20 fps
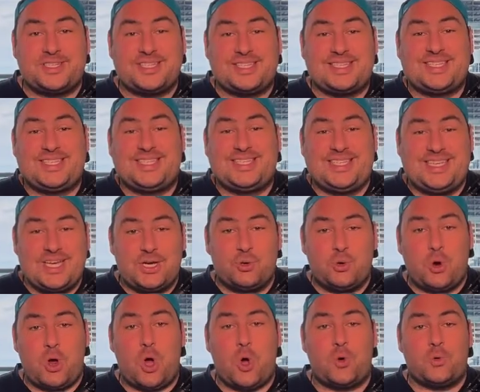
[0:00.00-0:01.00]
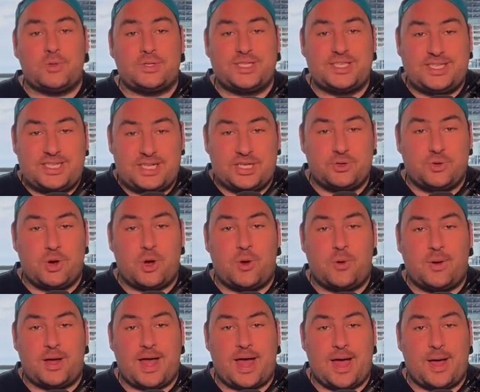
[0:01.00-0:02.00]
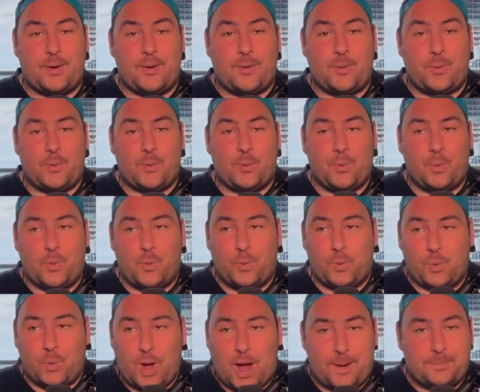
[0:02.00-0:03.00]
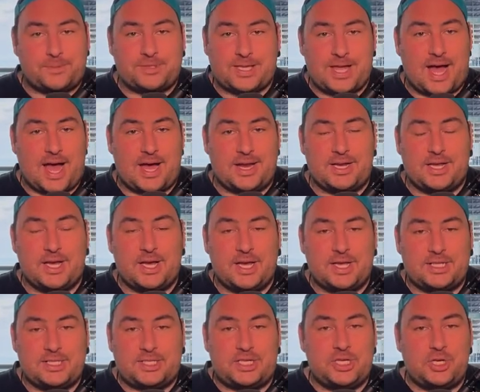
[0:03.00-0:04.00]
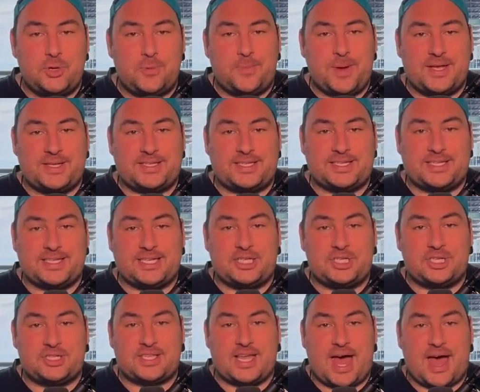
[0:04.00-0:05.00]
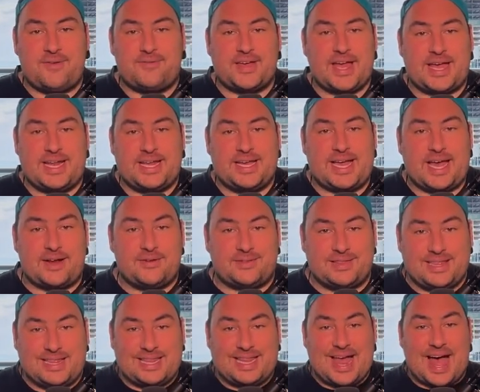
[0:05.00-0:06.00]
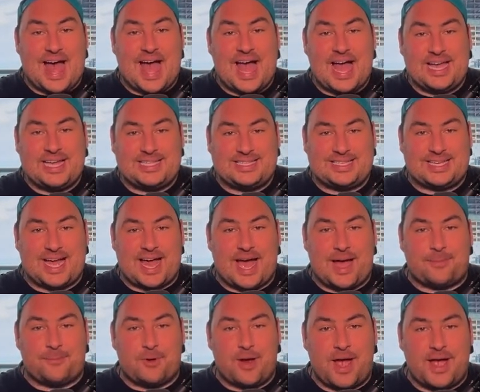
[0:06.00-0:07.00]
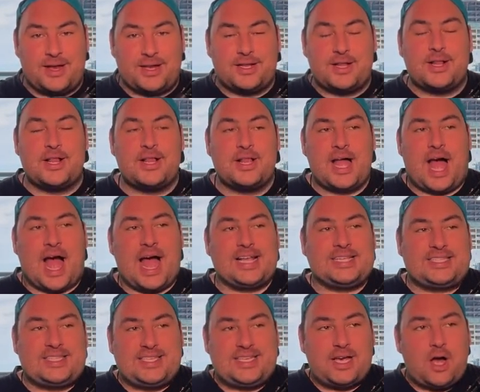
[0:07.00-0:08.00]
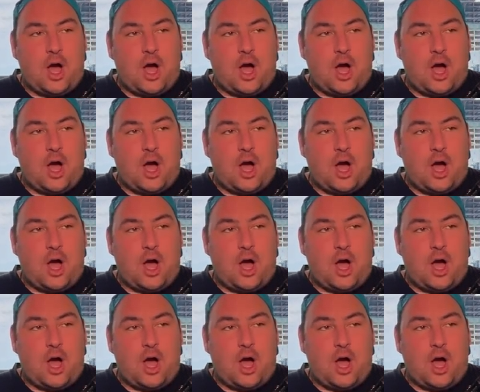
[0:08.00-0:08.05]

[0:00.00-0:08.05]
zero, zero upside to you basically just having any kind of lag time, right? I see